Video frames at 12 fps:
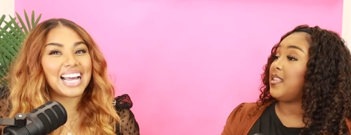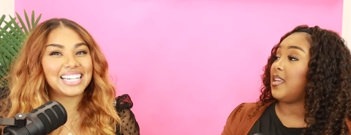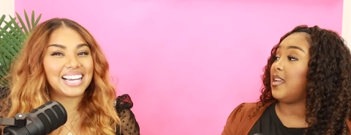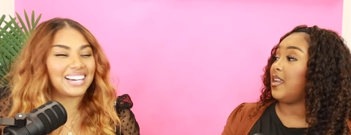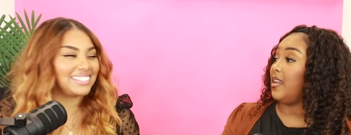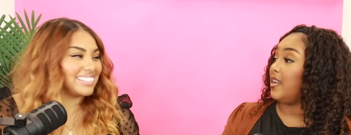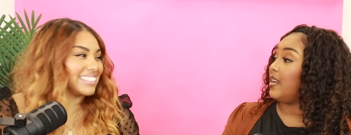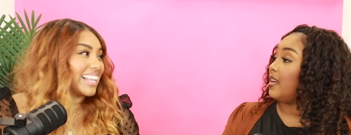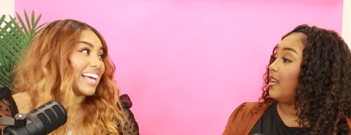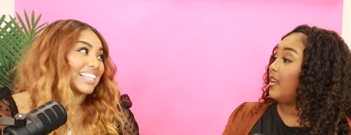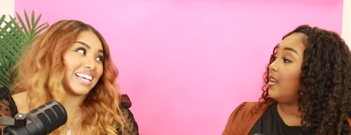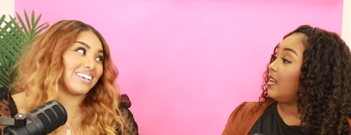Speaker 1: I know,
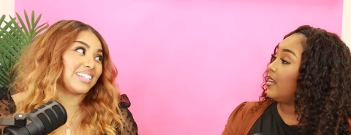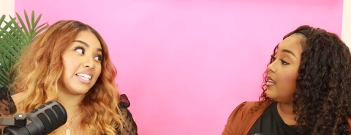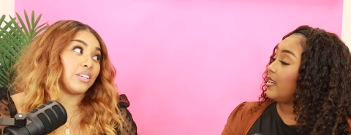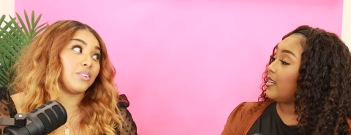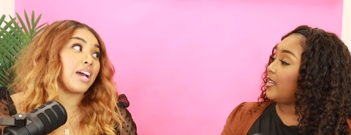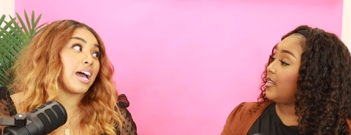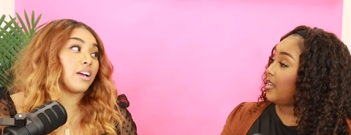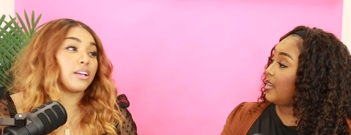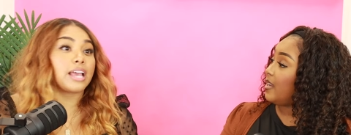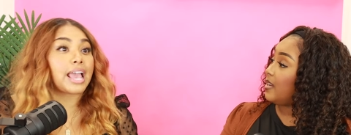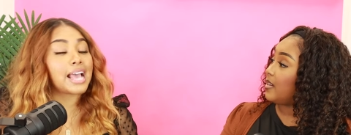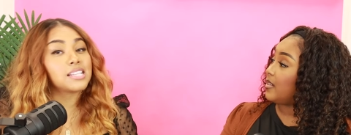like literally, you got yeah.
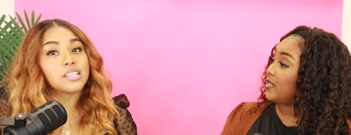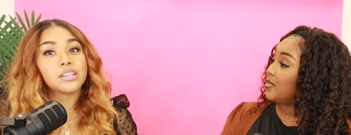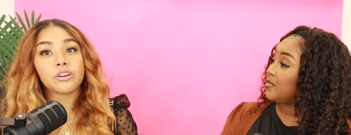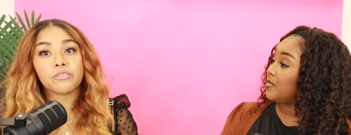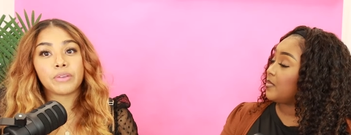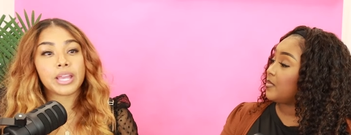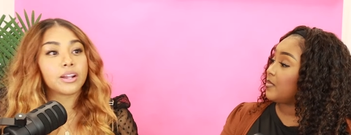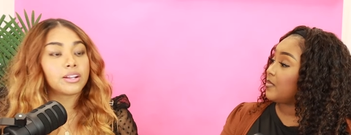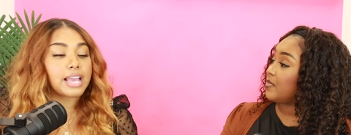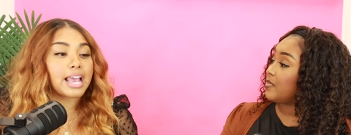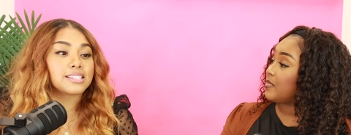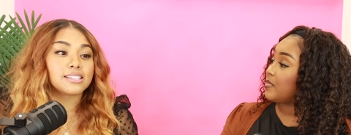asking your parent,
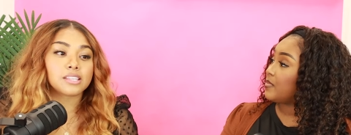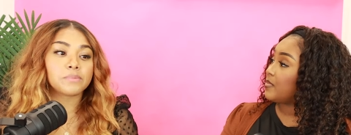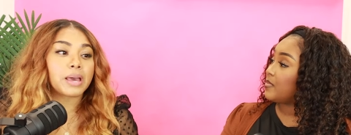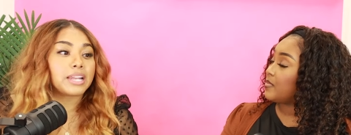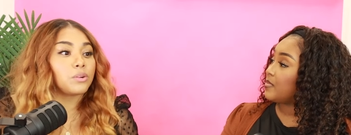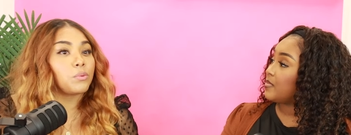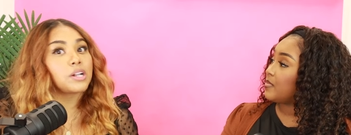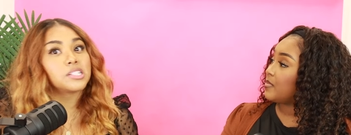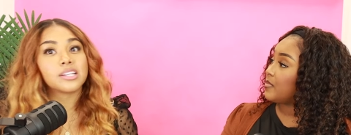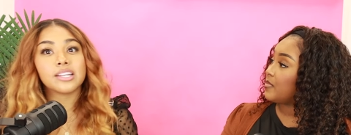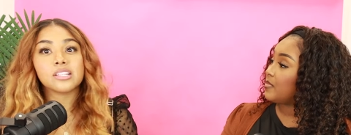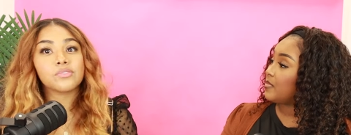asking somebody to watch
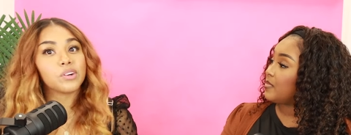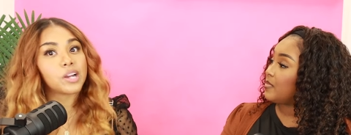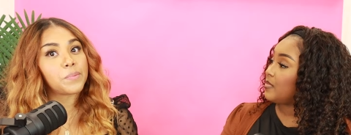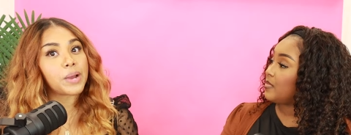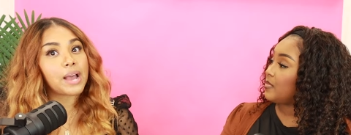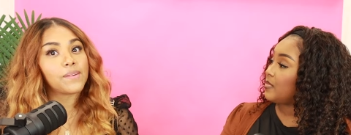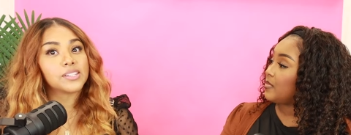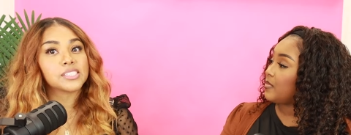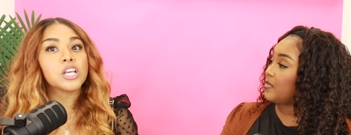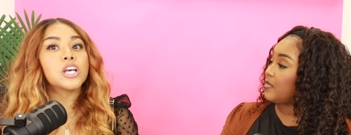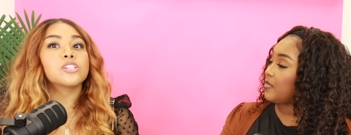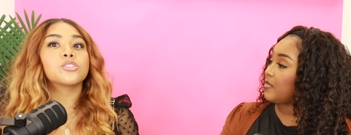your kids for a couple hours
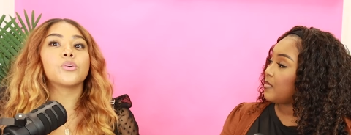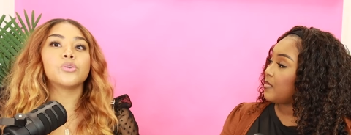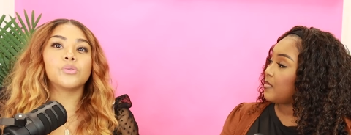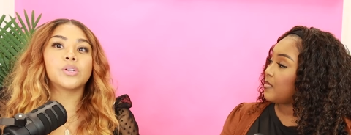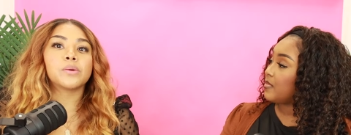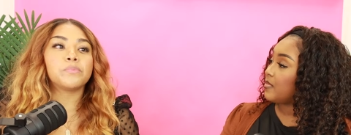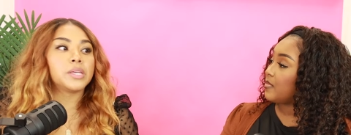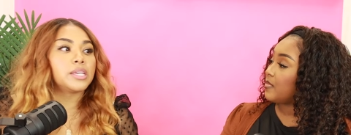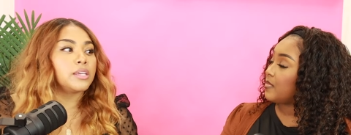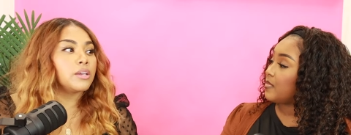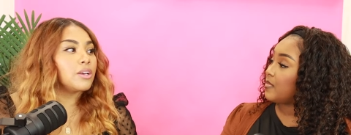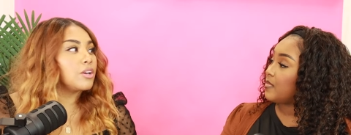so you could
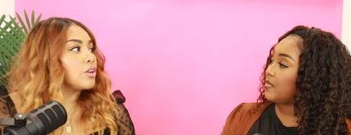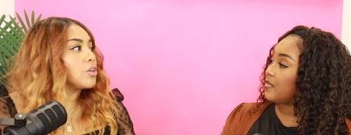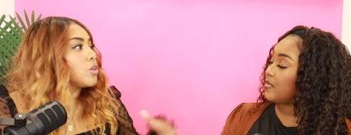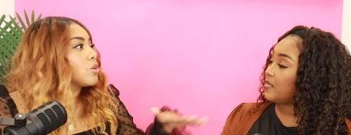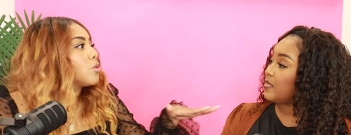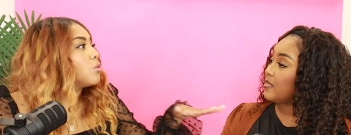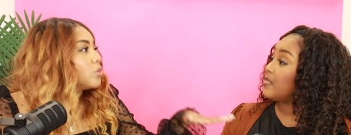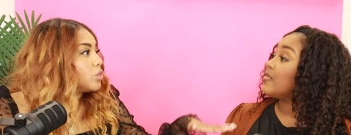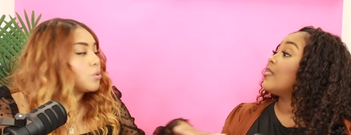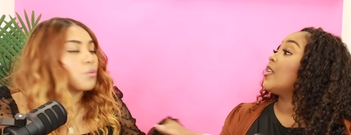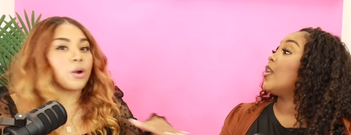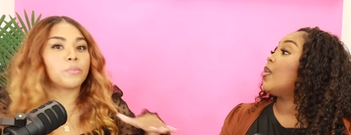be who
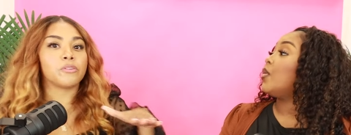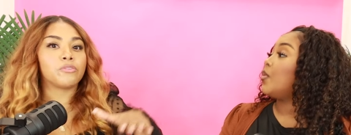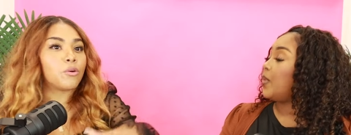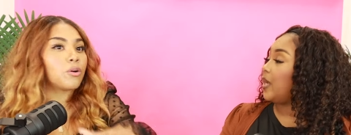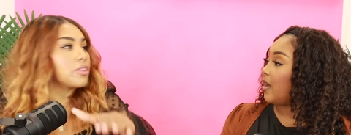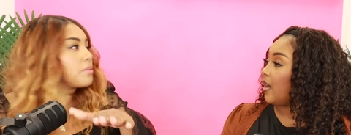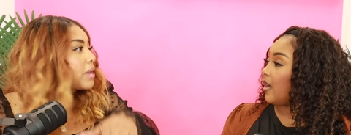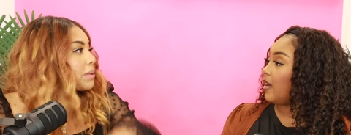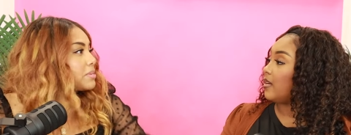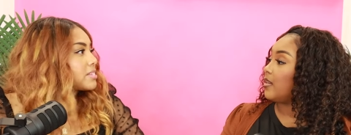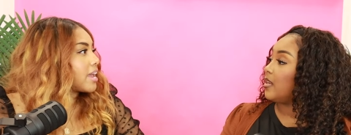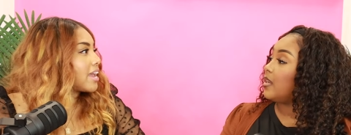you were before we the
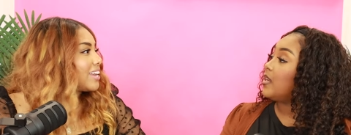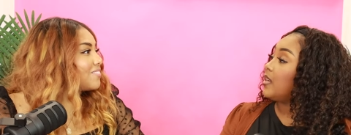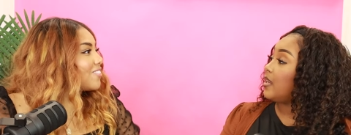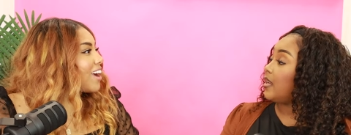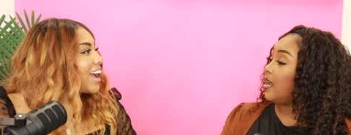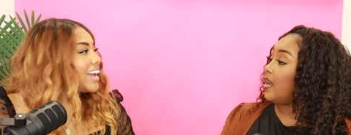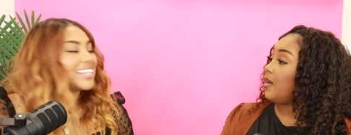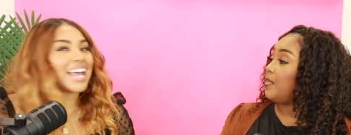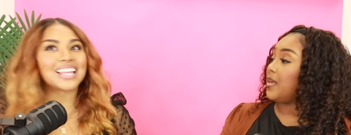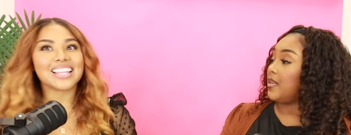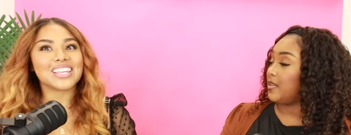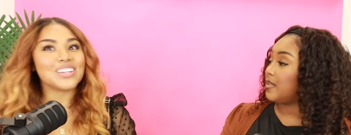babies came, right? Yeah.
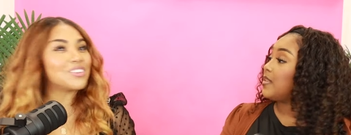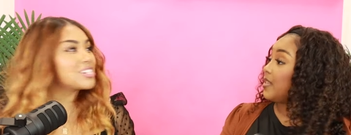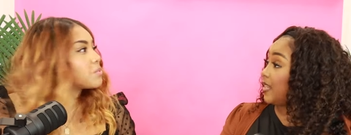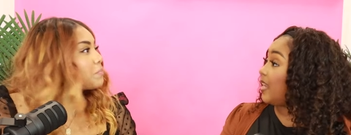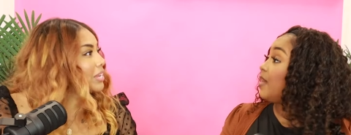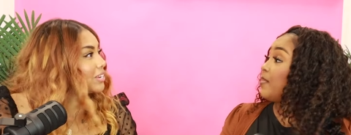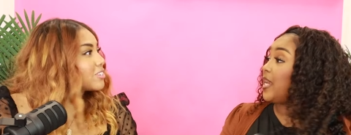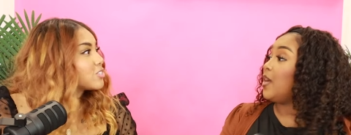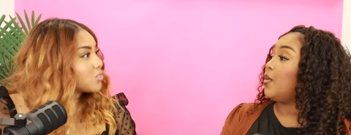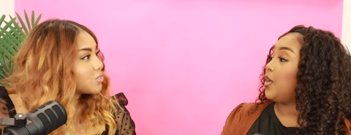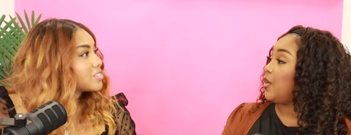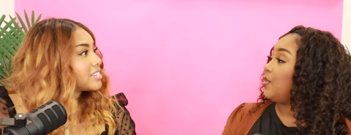Like, like you know, just yeah, be, be
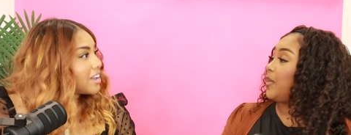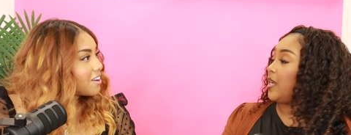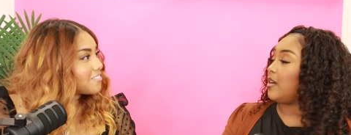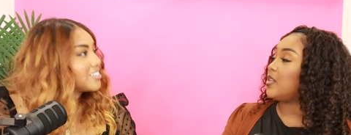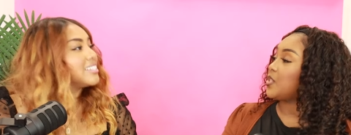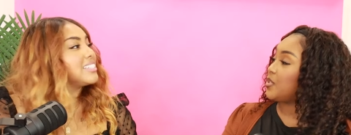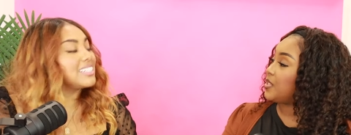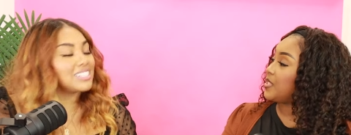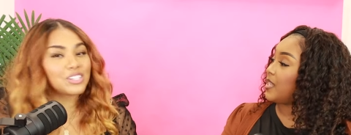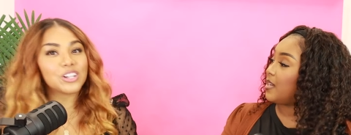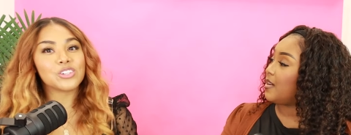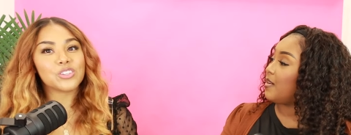who you be, your true
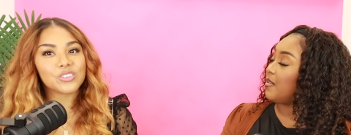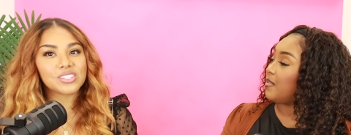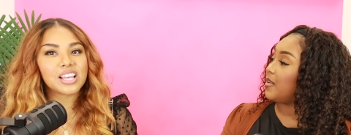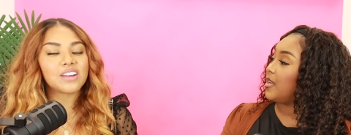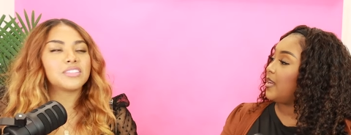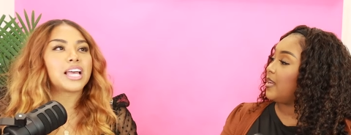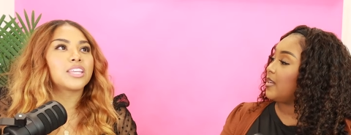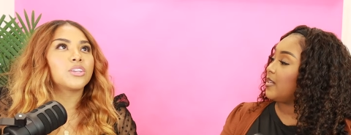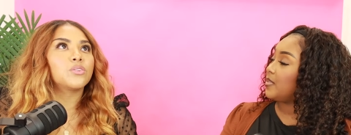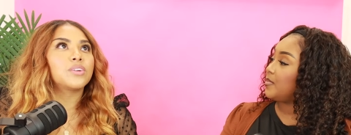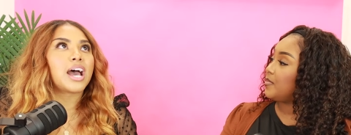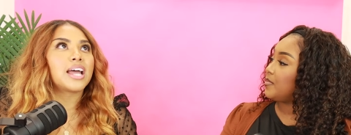self, your true self. Like
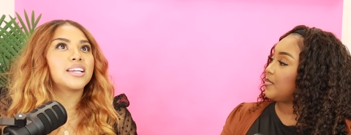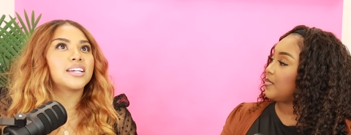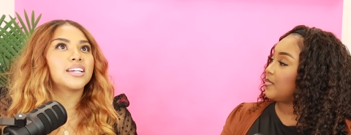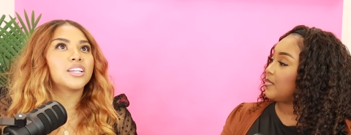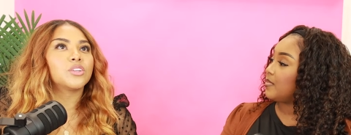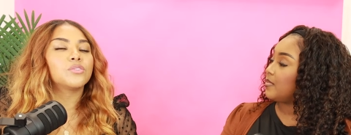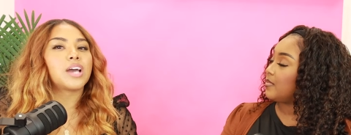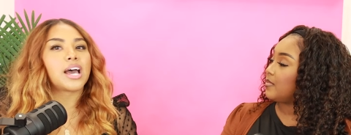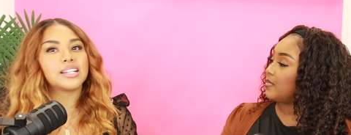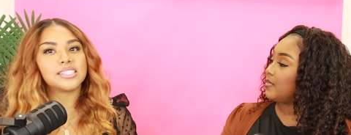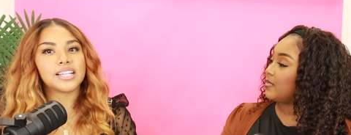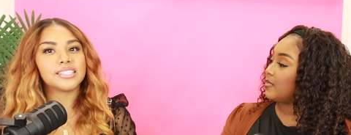you gotta, you
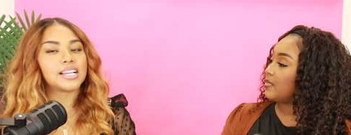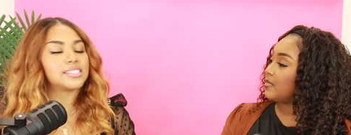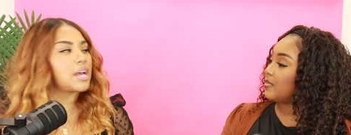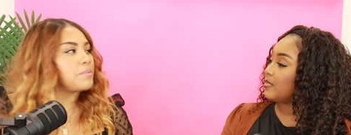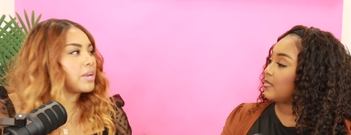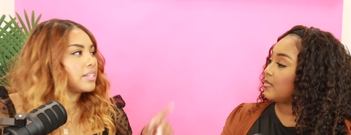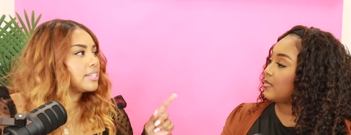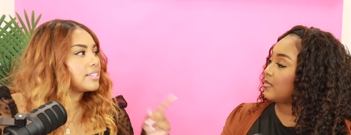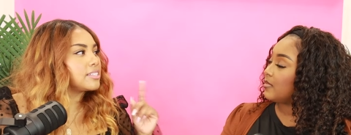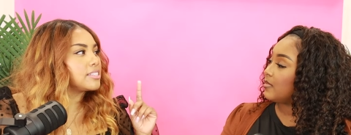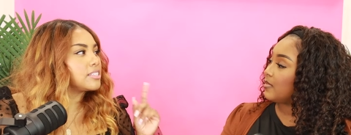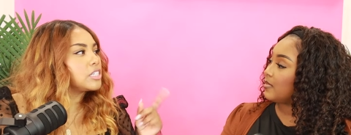gotta take that time, and I think
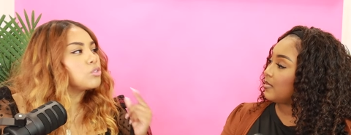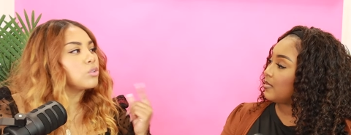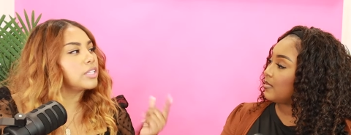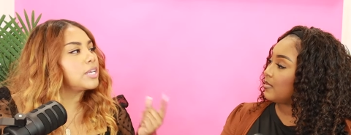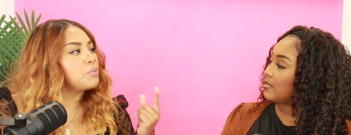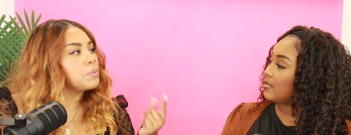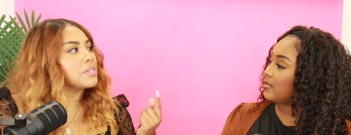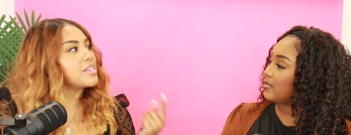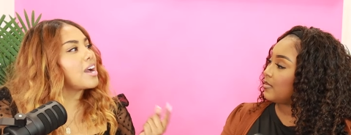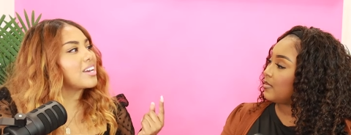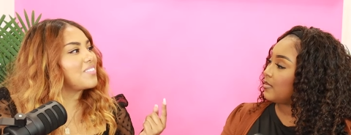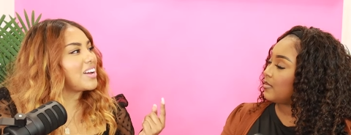that's a central theme we've been
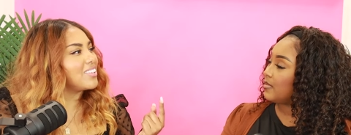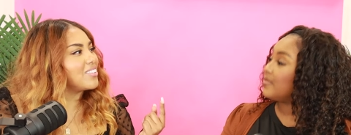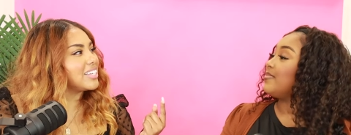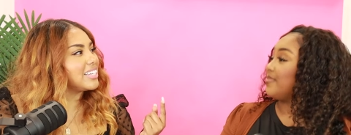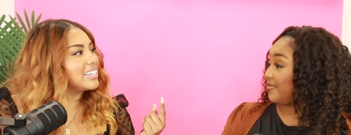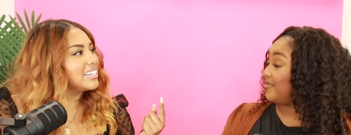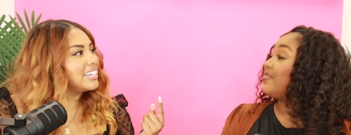talking about, Loki.